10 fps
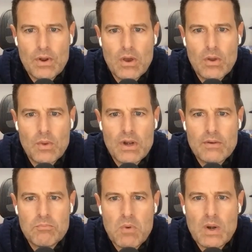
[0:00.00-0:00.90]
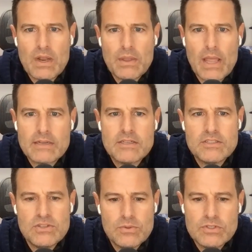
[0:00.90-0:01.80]
on, what I'd like to
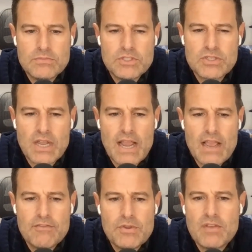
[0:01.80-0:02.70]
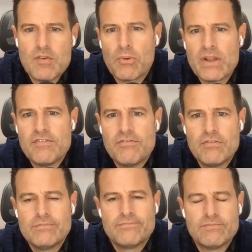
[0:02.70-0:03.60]
do is just kind of have you give a brief
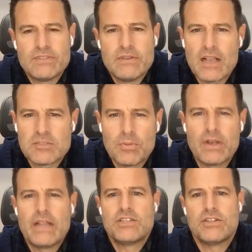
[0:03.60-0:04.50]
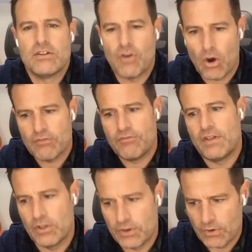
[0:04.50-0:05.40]
explanation of heart
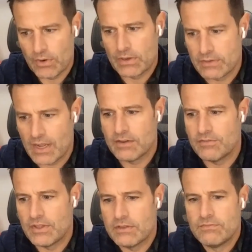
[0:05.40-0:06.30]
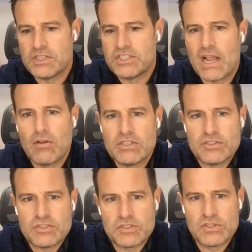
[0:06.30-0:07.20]
failure and kind of the
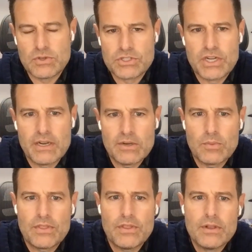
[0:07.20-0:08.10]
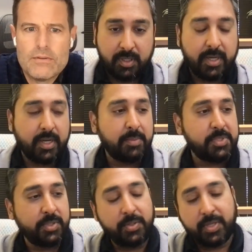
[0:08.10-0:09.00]
challenges associated with it. Yeah,
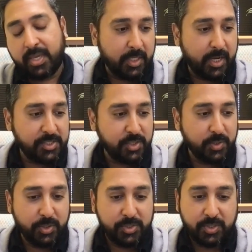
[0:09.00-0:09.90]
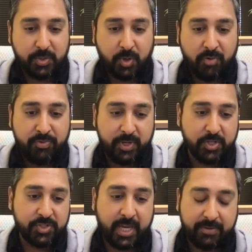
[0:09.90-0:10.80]
absolutely. And as you alluded to, heart failure
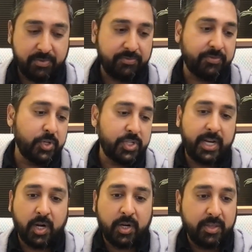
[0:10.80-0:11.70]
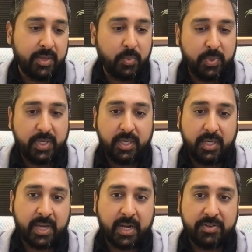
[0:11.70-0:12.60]
is kind of the first area that
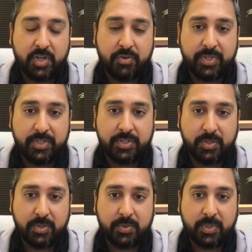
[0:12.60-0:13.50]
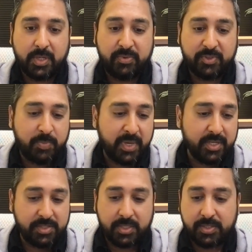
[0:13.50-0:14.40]
we kind of dove into. We've
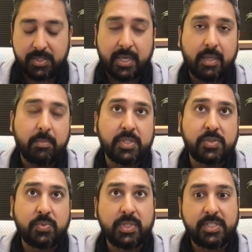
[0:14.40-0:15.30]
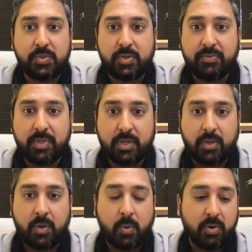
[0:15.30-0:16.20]
expanded since then, but it's really sort of the
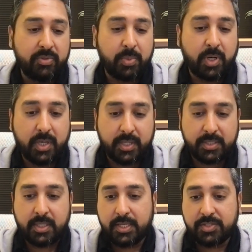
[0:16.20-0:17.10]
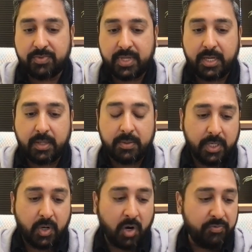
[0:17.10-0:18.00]
core of the product as of now.
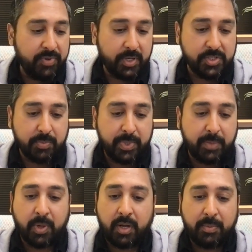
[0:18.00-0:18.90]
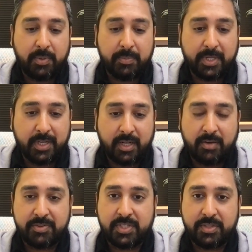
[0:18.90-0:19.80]
Heart failure is a big problem,
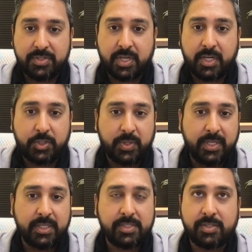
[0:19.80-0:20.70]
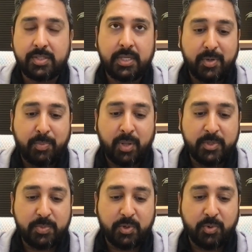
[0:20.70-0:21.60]
obviously, in this country. It's a problem
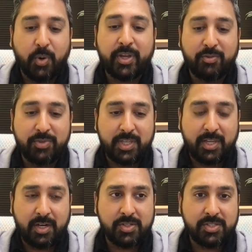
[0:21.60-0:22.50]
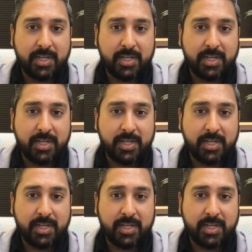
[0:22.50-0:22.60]
that's been growing over the years,